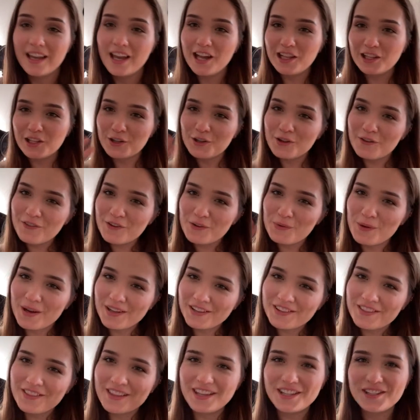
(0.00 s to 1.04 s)
Hello
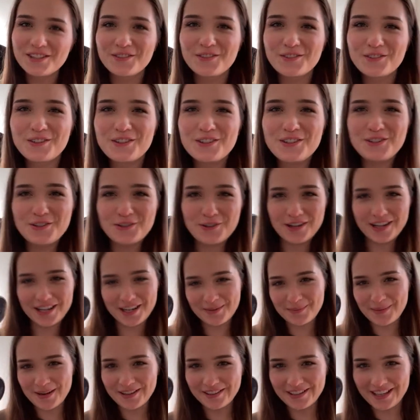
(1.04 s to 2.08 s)
everyone, thanks for joining
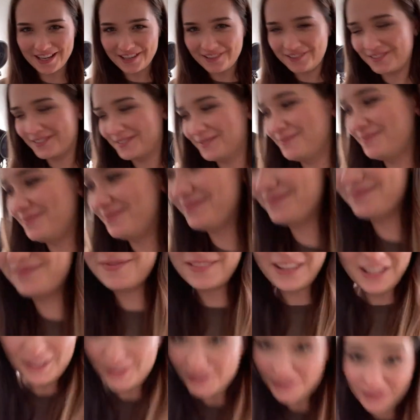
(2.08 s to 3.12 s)
my live.
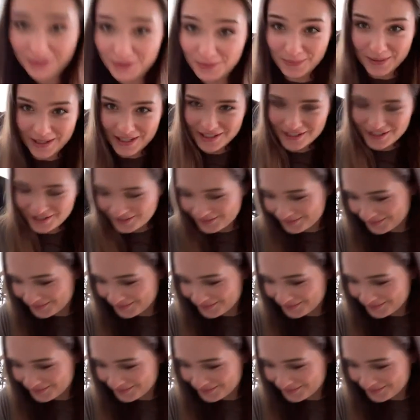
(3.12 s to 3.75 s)
Thank you so much.